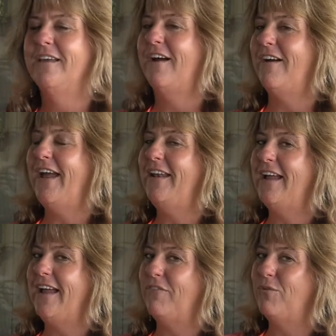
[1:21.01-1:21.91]
All right,
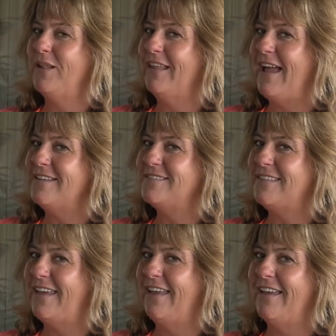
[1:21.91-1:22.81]
I got one last
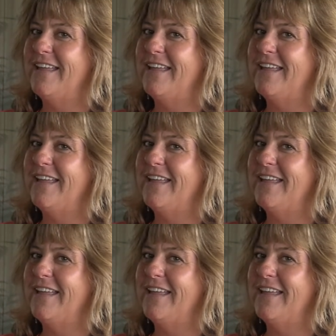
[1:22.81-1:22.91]
thing.